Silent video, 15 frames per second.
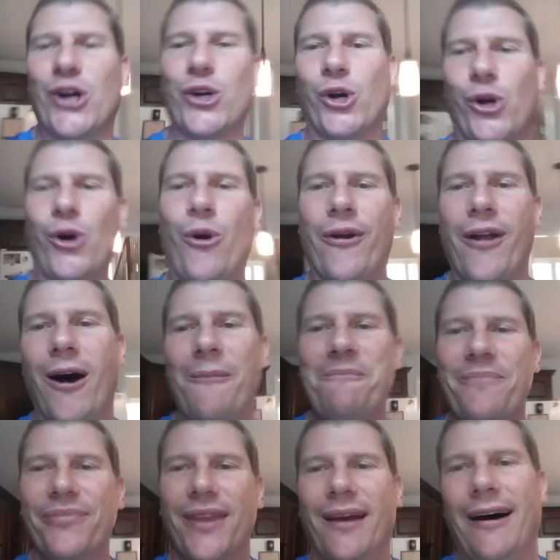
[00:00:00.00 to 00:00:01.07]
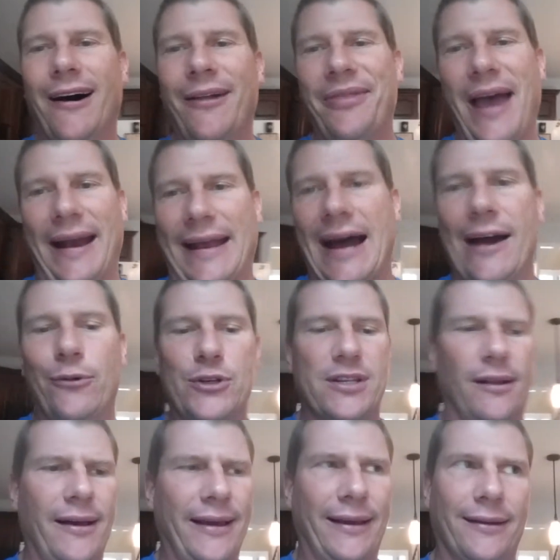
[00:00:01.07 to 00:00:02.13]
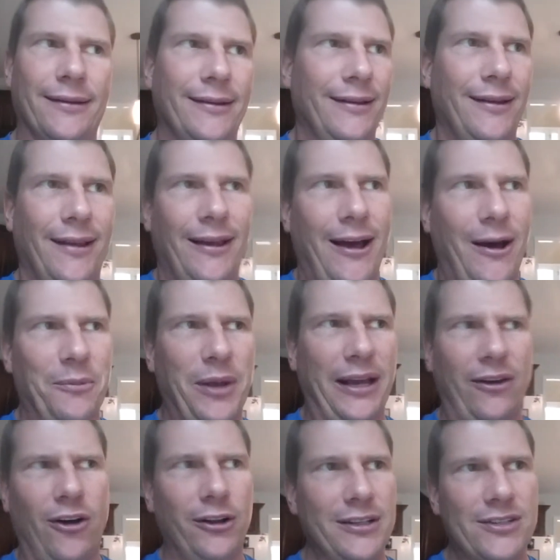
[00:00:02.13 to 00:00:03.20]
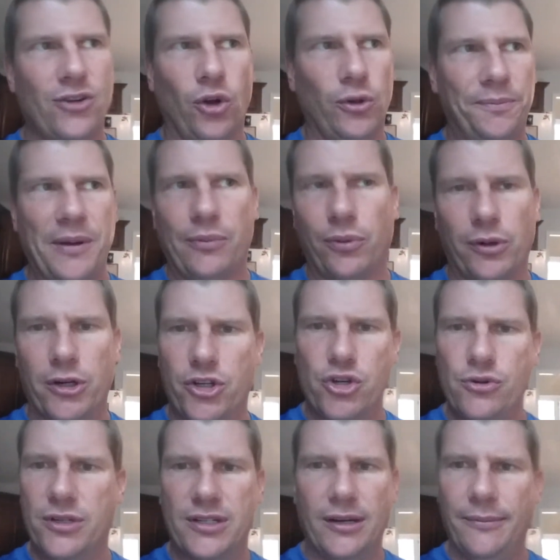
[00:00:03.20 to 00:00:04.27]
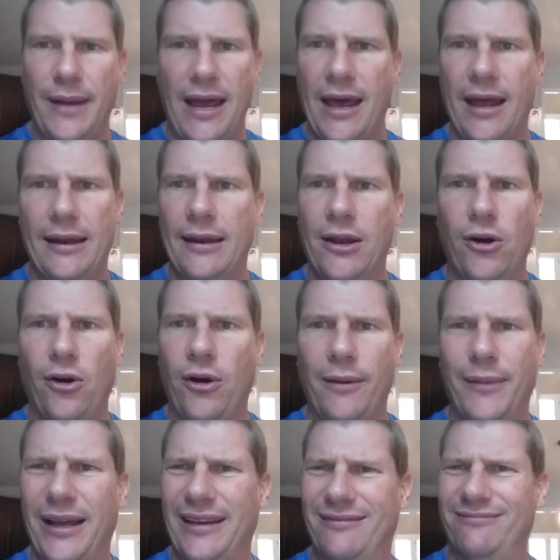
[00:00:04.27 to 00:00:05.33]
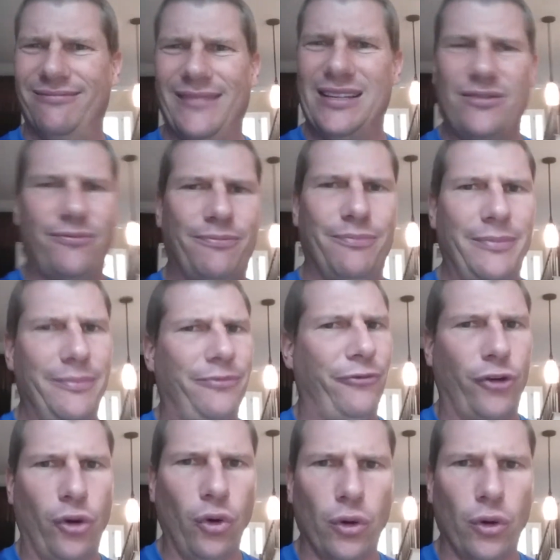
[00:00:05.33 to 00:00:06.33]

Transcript: younger growing up. That guy was like I'm like, all these old people are juicing, man. You know, I'm like, that's for